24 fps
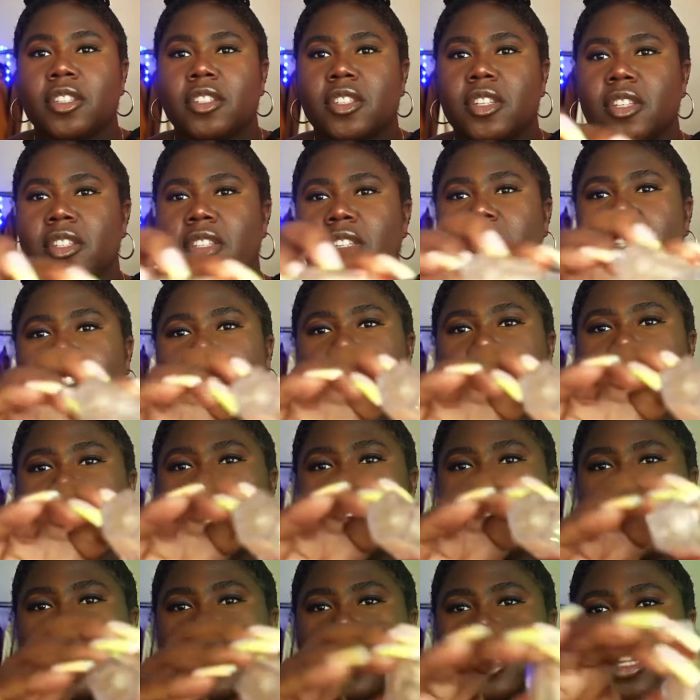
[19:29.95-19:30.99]
This is
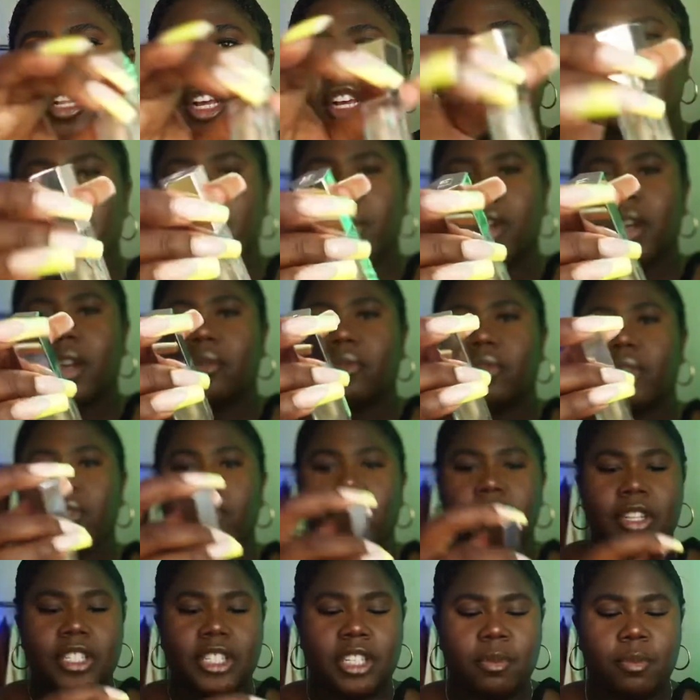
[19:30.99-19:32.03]
the Gloss Bomb from
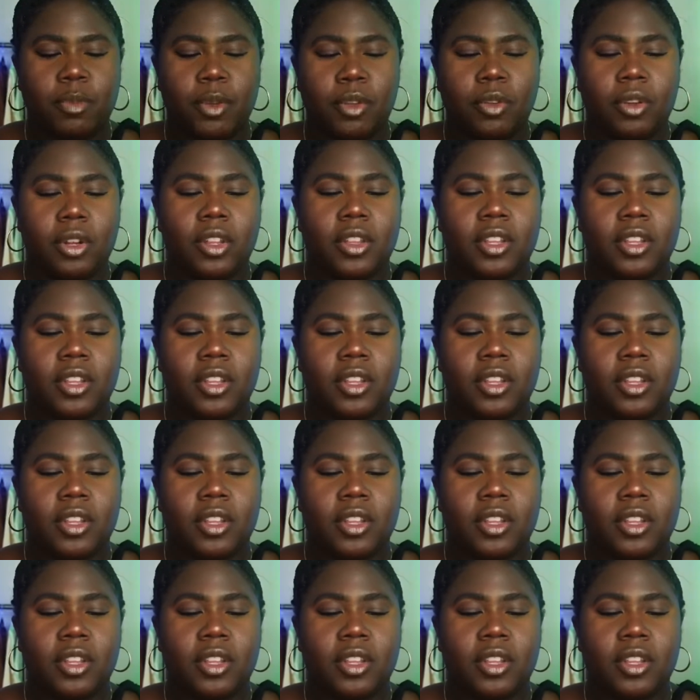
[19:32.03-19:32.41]
Fenty Beauty.